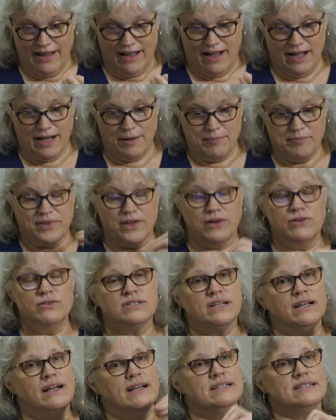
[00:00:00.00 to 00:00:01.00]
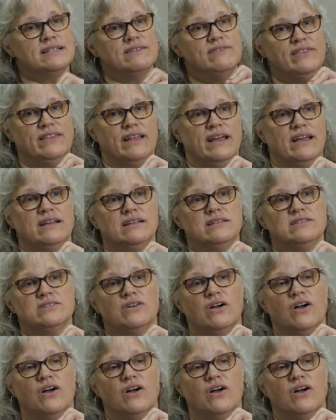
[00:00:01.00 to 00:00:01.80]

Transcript: Those kinds of things